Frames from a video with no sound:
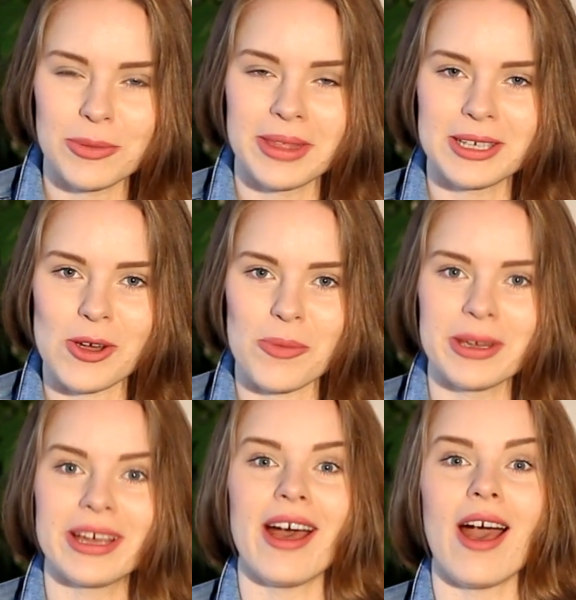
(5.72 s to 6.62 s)
with the
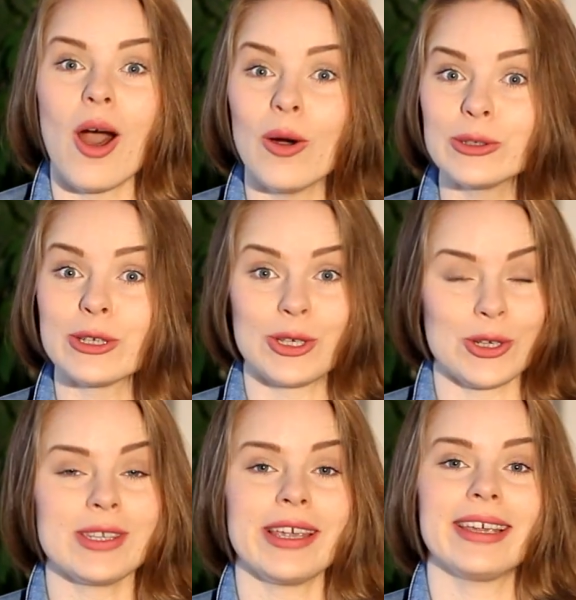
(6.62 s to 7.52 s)
topic how to
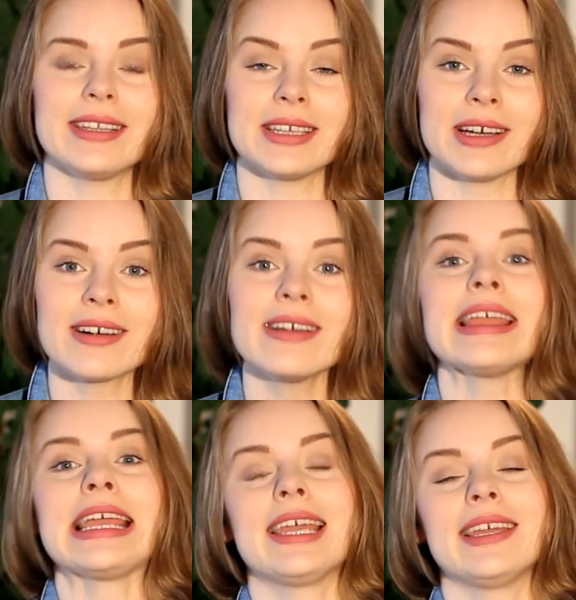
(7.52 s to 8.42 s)
choose a guitar,
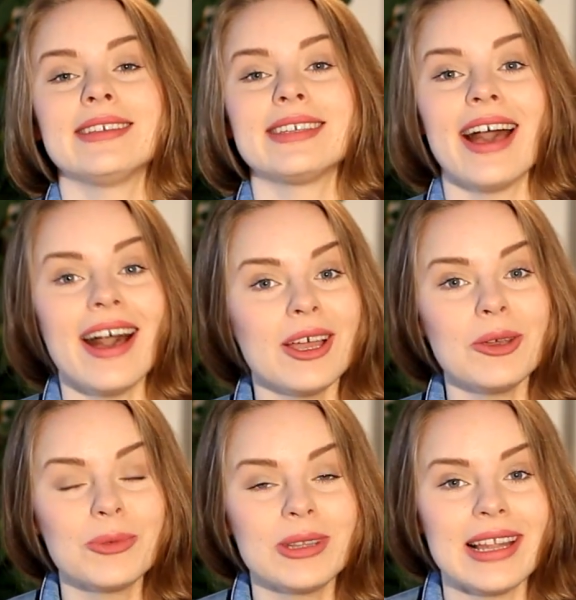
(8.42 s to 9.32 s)
and I
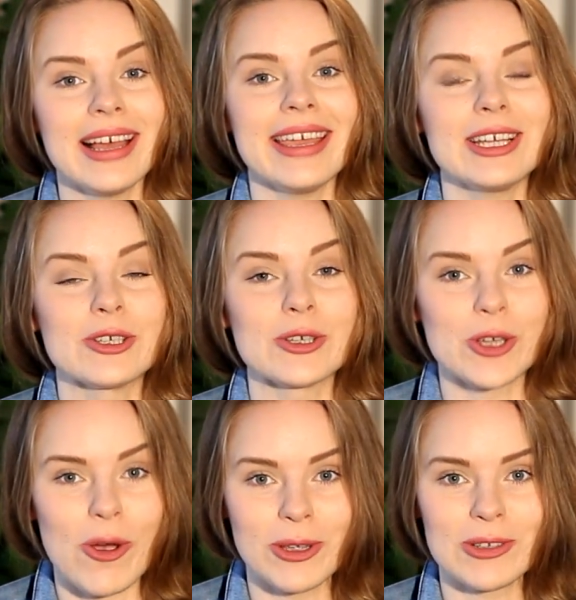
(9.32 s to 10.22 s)
would like to
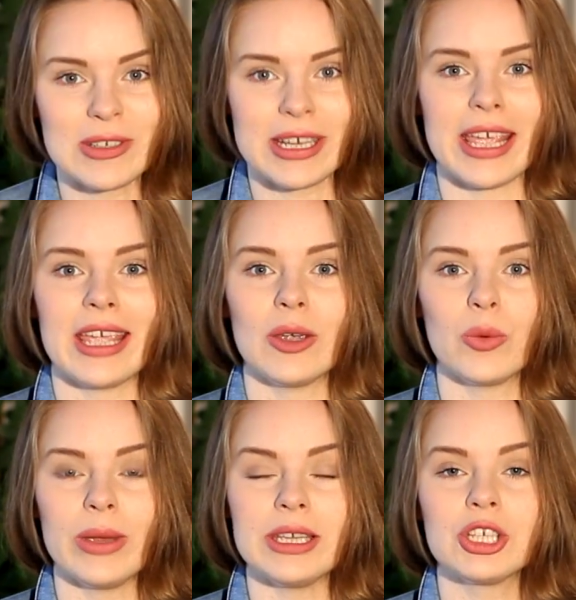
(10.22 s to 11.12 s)
show you today
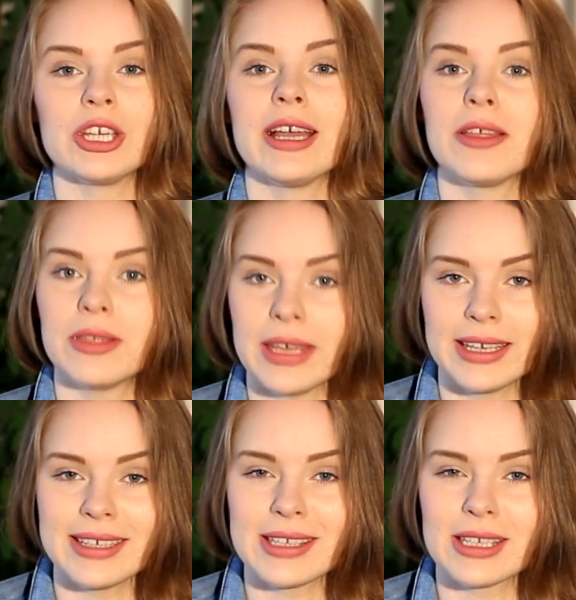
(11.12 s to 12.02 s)
which
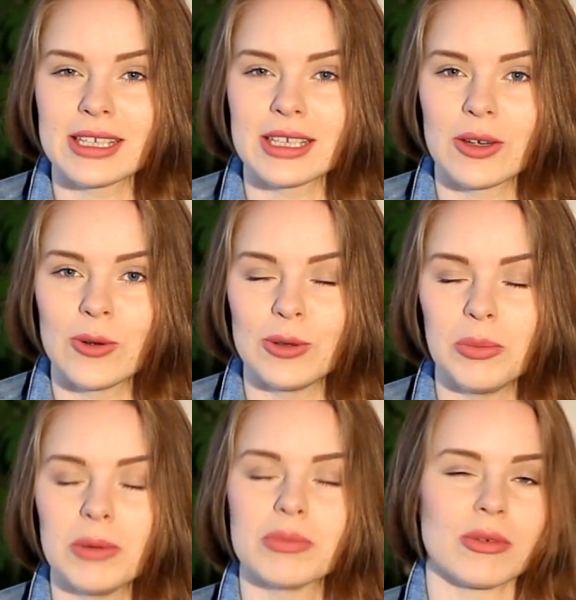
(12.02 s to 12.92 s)
things could
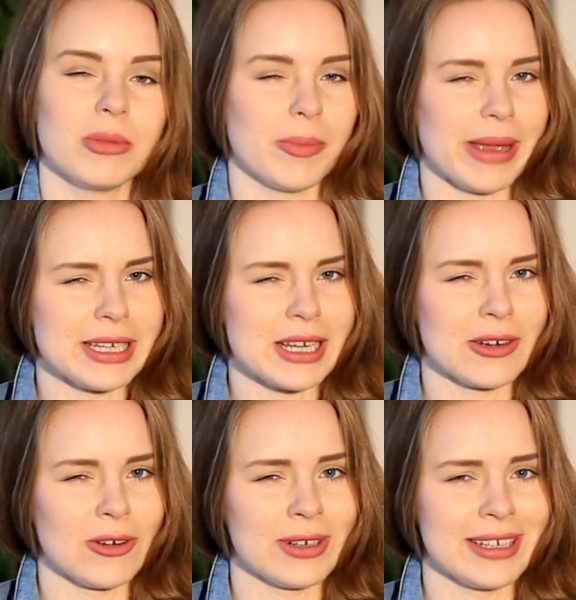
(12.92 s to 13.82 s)
be problematic
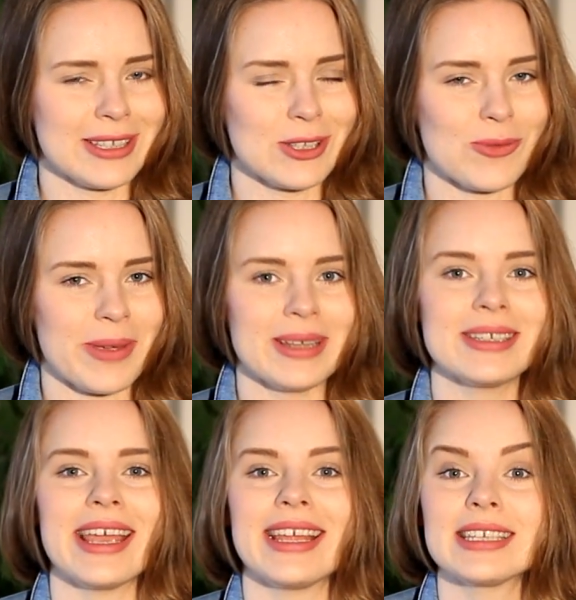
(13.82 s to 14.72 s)
on an
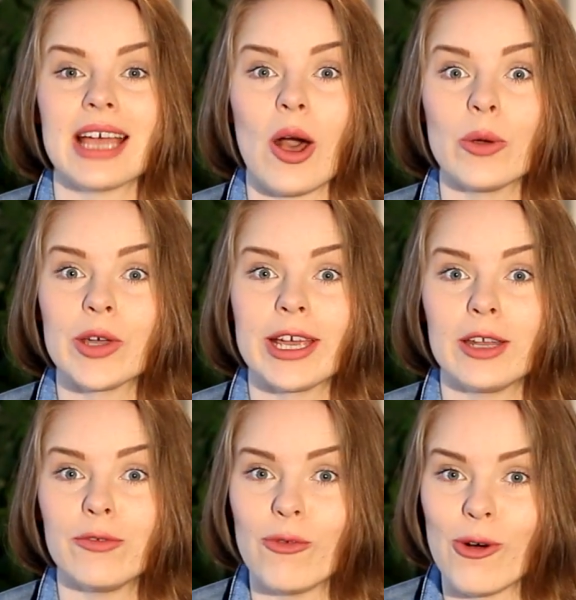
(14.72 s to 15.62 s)
instrument and how you can
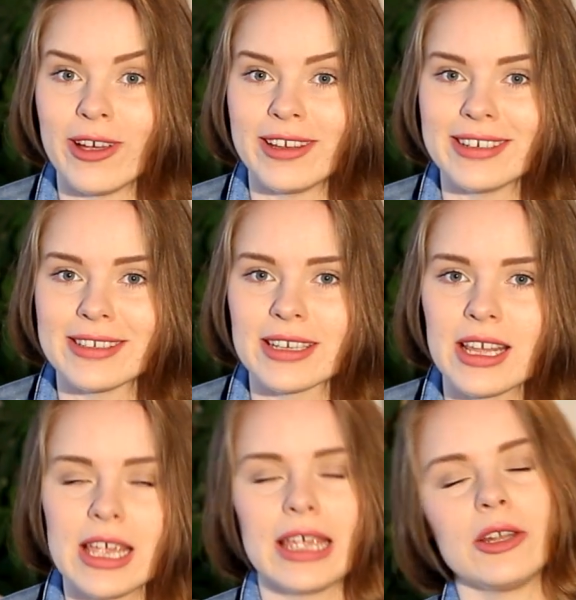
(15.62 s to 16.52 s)
avoid it,
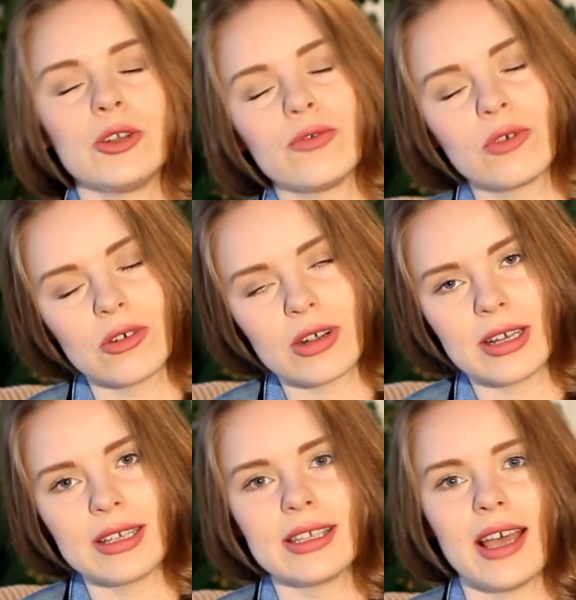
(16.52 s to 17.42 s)
and of
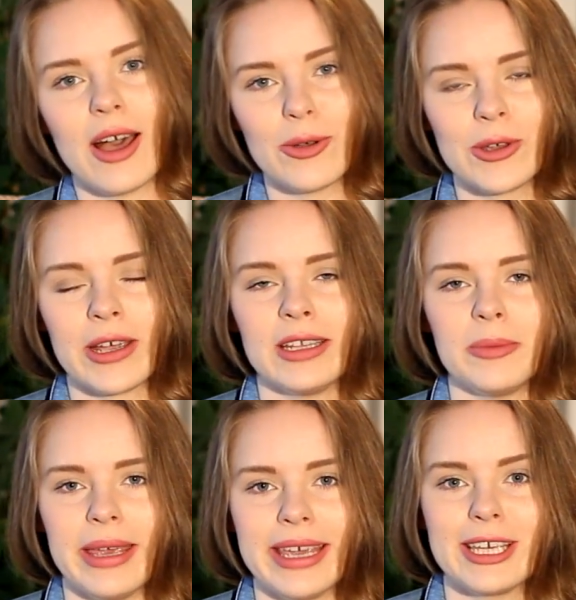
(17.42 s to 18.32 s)
course how you
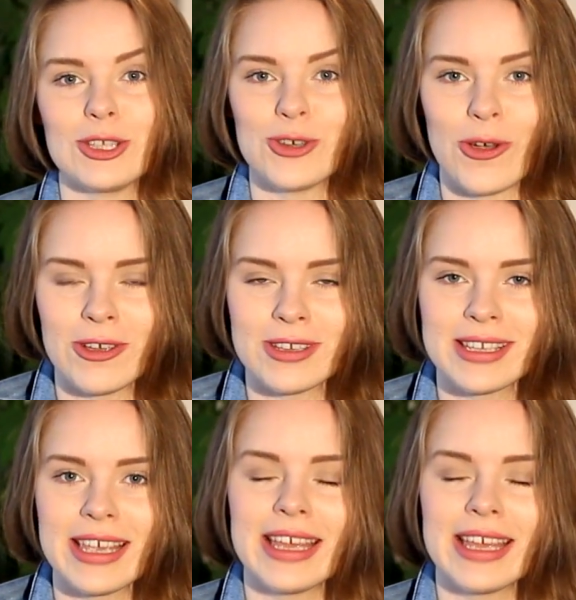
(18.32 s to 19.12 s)
can make a choice